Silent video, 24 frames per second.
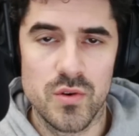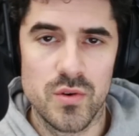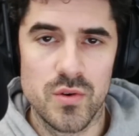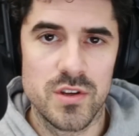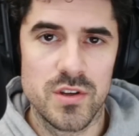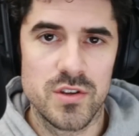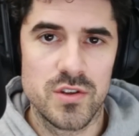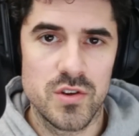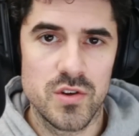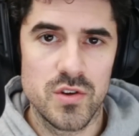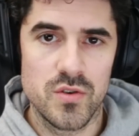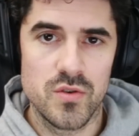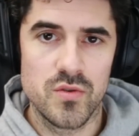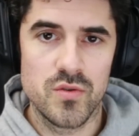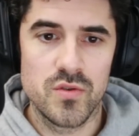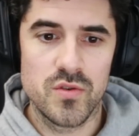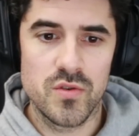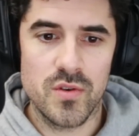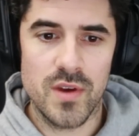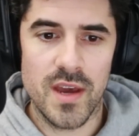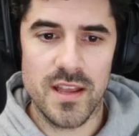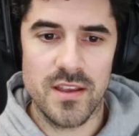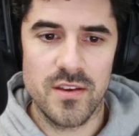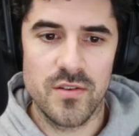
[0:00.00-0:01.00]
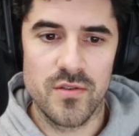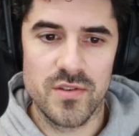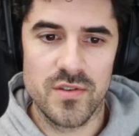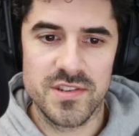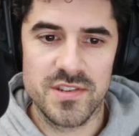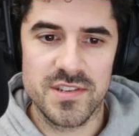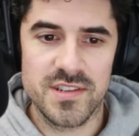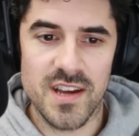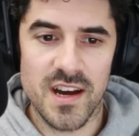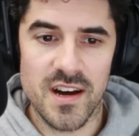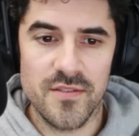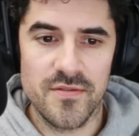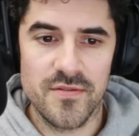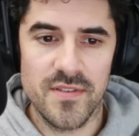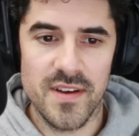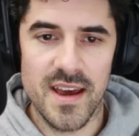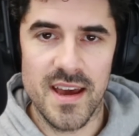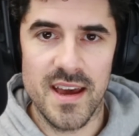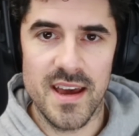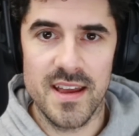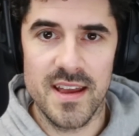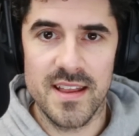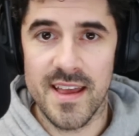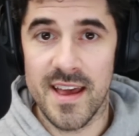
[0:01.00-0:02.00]
it to get your stuff
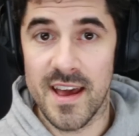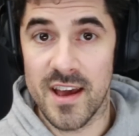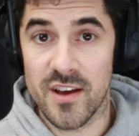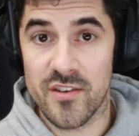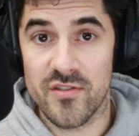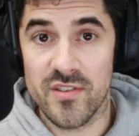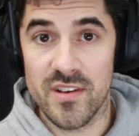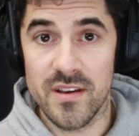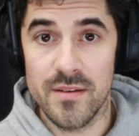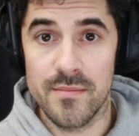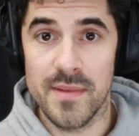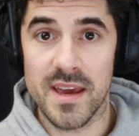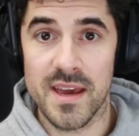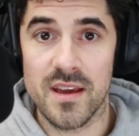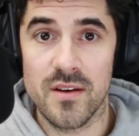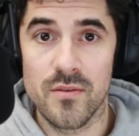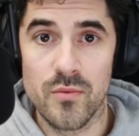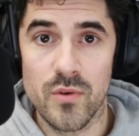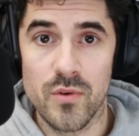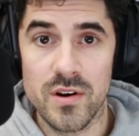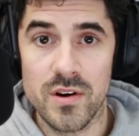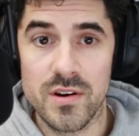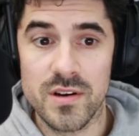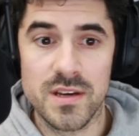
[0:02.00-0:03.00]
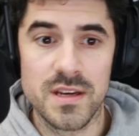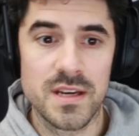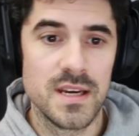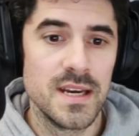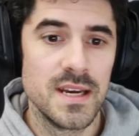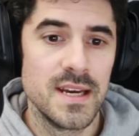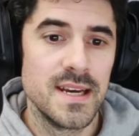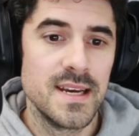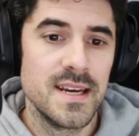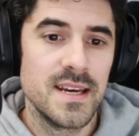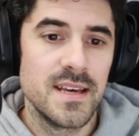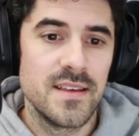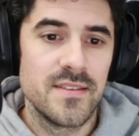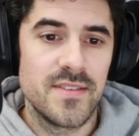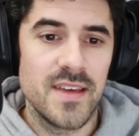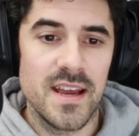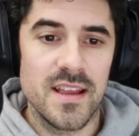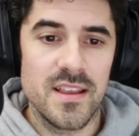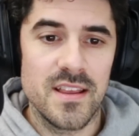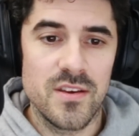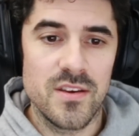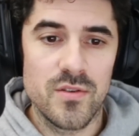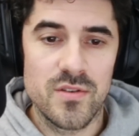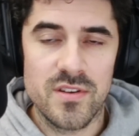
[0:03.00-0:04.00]
and actually make it work.
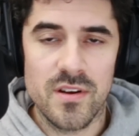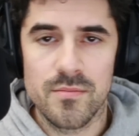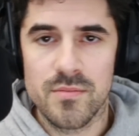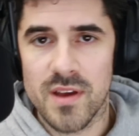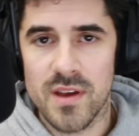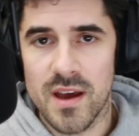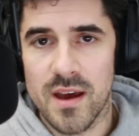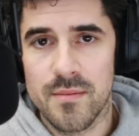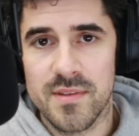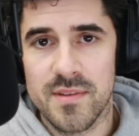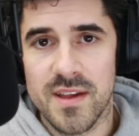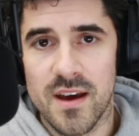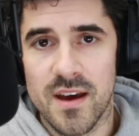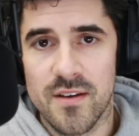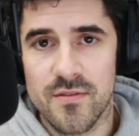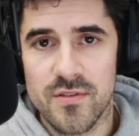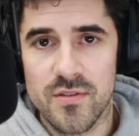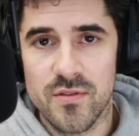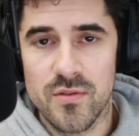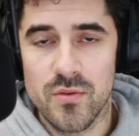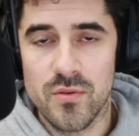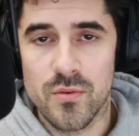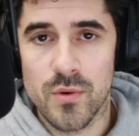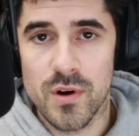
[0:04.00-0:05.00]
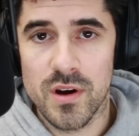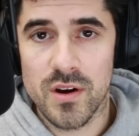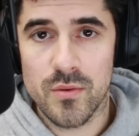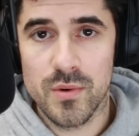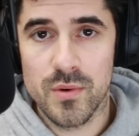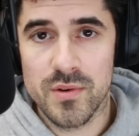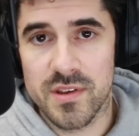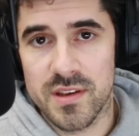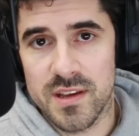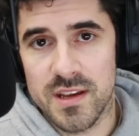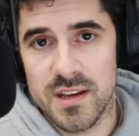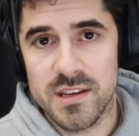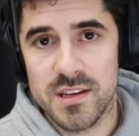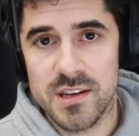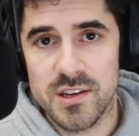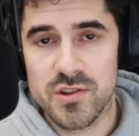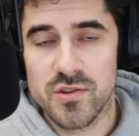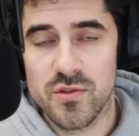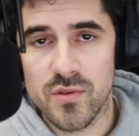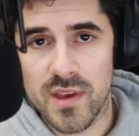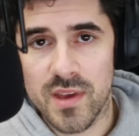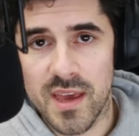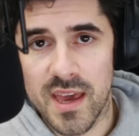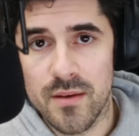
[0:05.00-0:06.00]
Then you sometimes have to work with an
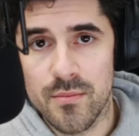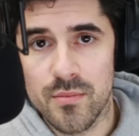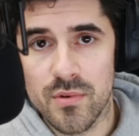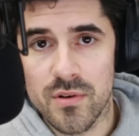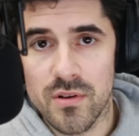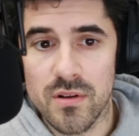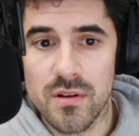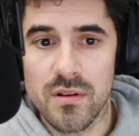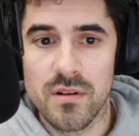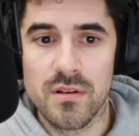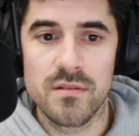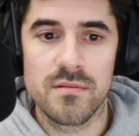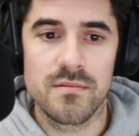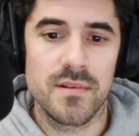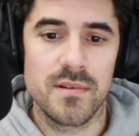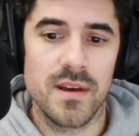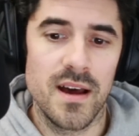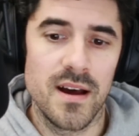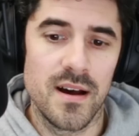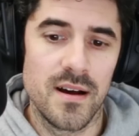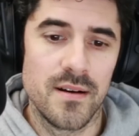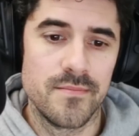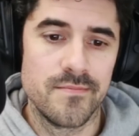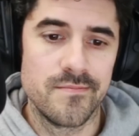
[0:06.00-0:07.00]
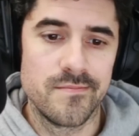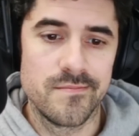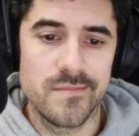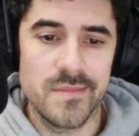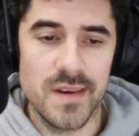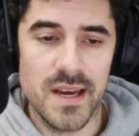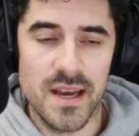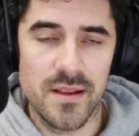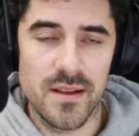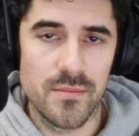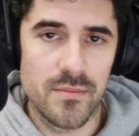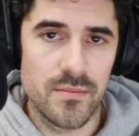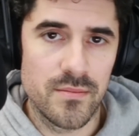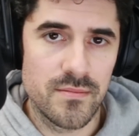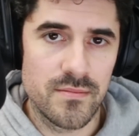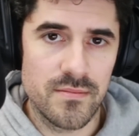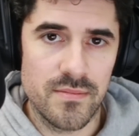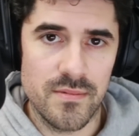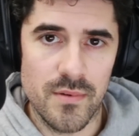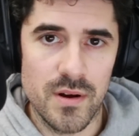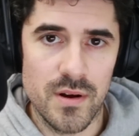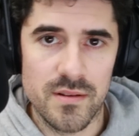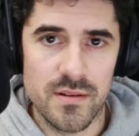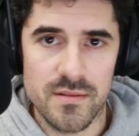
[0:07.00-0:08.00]
additional cable and
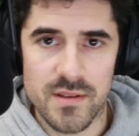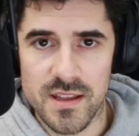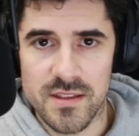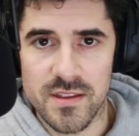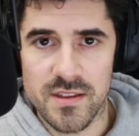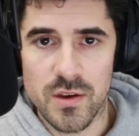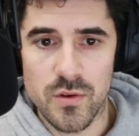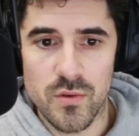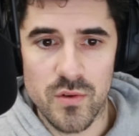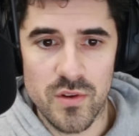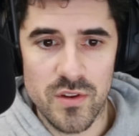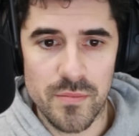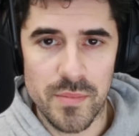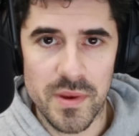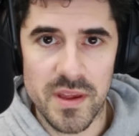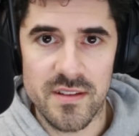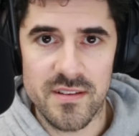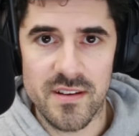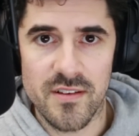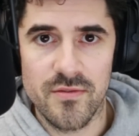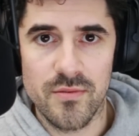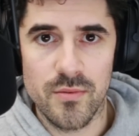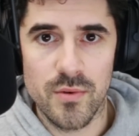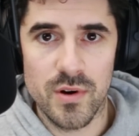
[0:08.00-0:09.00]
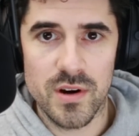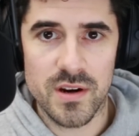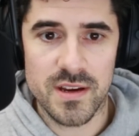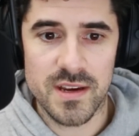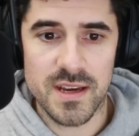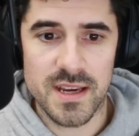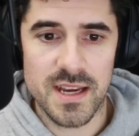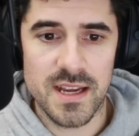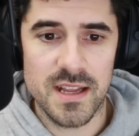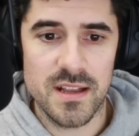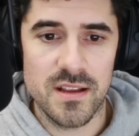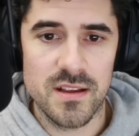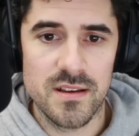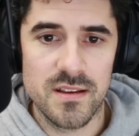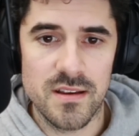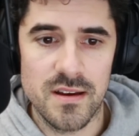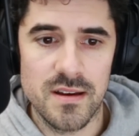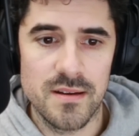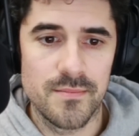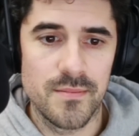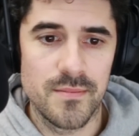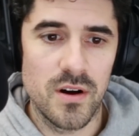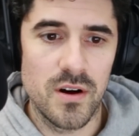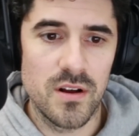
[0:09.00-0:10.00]
get the USB stuff working and
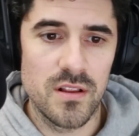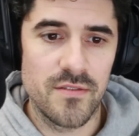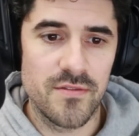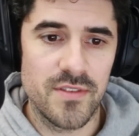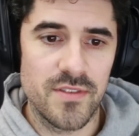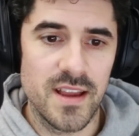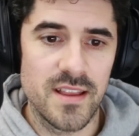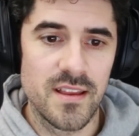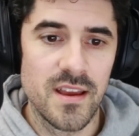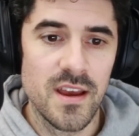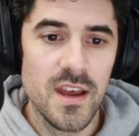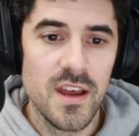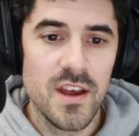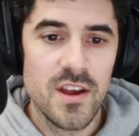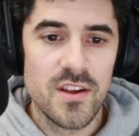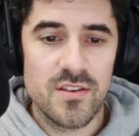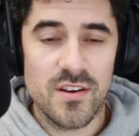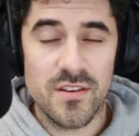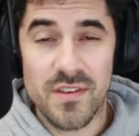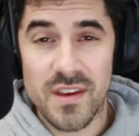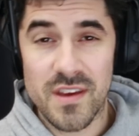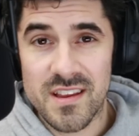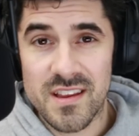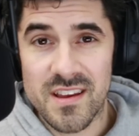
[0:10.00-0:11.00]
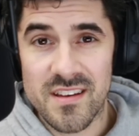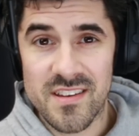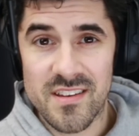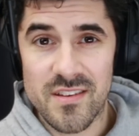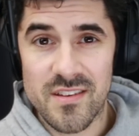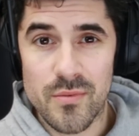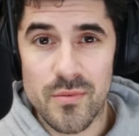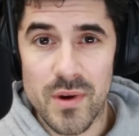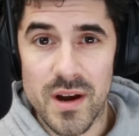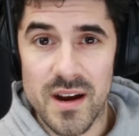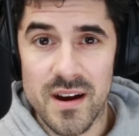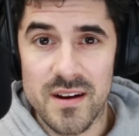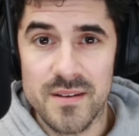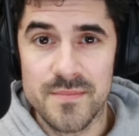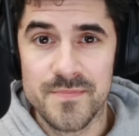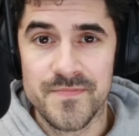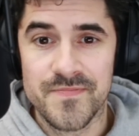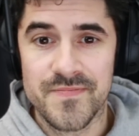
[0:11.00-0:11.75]
all of that. So I think this is where